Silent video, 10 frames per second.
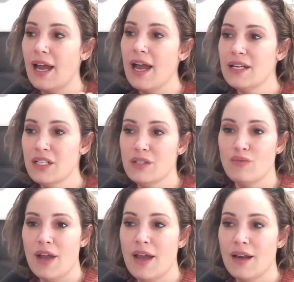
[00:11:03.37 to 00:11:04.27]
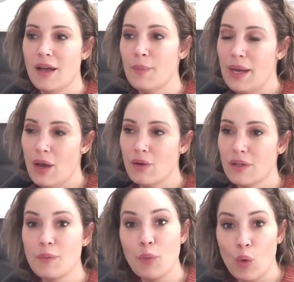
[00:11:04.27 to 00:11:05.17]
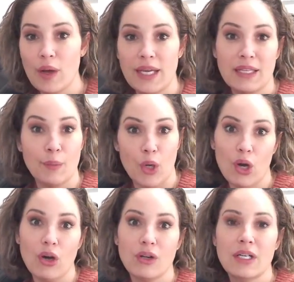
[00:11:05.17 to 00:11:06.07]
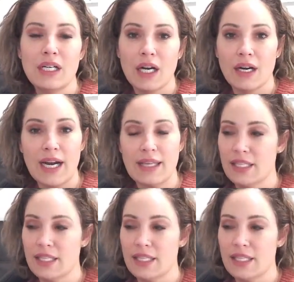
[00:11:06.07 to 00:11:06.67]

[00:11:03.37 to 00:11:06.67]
I just read about the boy and the ball, all right?